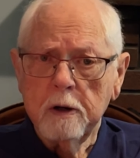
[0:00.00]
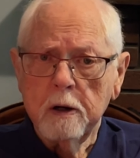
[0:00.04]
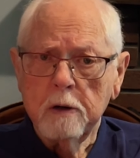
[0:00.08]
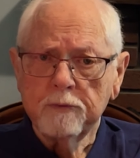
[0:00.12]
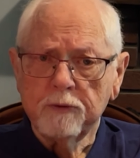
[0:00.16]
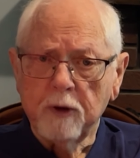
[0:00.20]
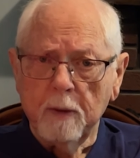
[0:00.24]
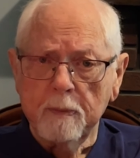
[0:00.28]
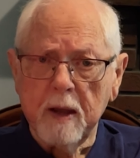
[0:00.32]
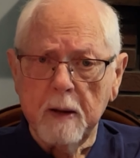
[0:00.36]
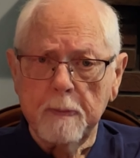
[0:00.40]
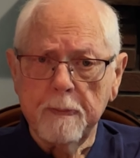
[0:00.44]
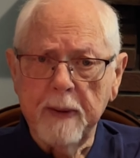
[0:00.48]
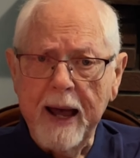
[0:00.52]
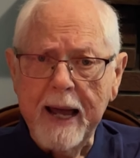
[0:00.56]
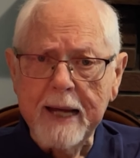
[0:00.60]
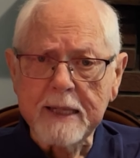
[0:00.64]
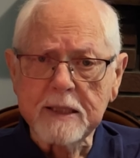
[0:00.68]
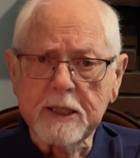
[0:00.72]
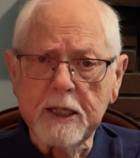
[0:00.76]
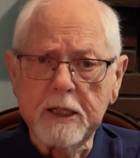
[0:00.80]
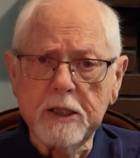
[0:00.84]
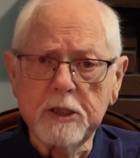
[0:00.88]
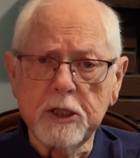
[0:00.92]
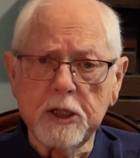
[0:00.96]
from the
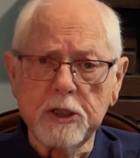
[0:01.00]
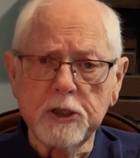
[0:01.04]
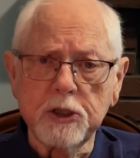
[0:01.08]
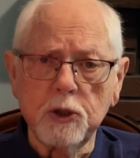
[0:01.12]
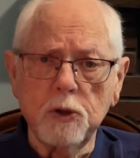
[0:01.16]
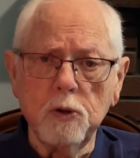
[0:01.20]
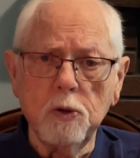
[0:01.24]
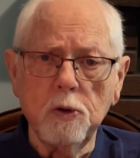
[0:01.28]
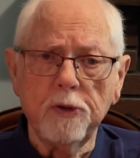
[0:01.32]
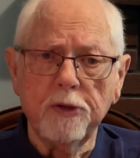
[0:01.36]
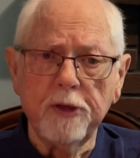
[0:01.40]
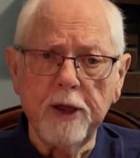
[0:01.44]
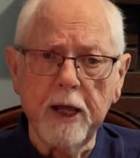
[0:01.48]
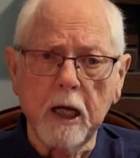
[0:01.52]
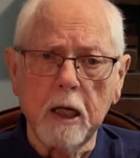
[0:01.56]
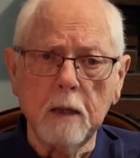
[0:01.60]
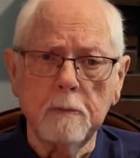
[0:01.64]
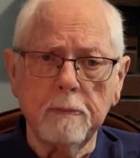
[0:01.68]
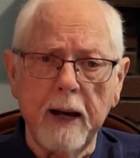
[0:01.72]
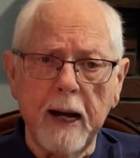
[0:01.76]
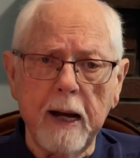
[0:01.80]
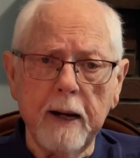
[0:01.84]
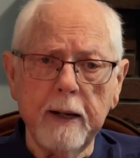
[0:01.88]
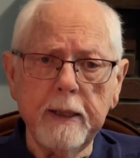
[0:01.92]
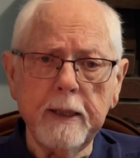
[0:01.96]
passage as you think
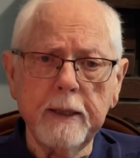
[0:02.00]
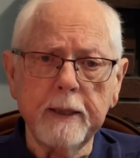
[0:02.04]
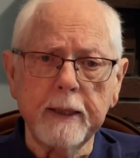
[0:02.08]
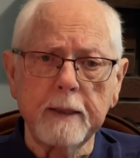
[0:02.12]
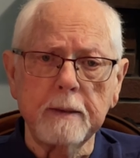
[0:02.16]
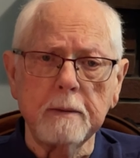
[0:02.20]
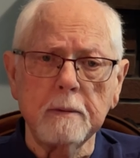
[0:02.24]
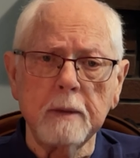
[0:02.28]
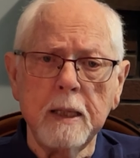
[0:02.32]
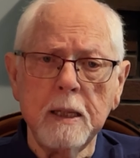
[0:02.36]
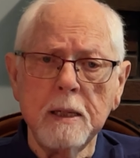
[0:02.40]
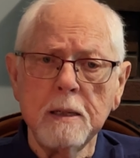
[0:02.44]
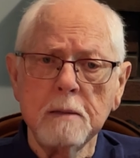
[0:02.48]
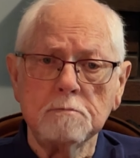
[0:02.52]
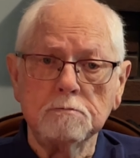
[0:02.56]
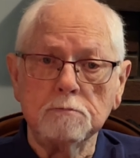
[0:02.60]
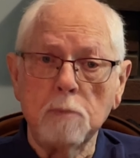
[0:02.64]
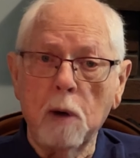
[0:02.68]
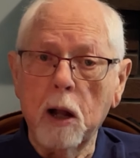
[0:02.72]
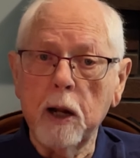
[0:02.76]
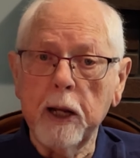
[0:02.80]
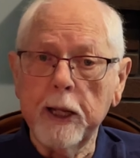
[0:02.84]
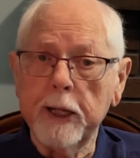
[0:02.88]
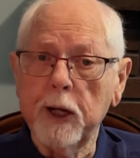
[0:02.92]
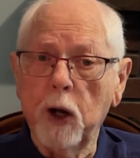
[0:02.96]
about it and
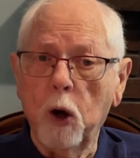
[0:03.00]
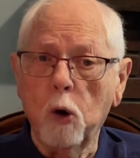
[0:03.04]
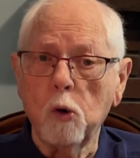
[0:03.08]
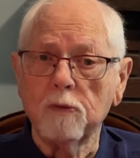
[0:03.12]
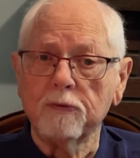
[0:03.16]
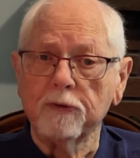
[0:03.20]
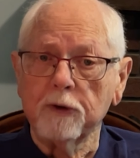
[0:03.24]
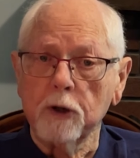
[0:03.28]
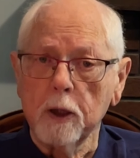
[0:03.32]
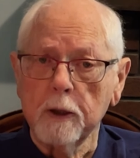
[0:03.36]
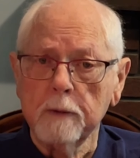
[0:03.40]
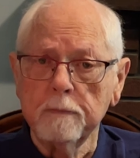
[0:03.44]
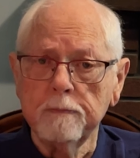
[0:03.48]
mull it over.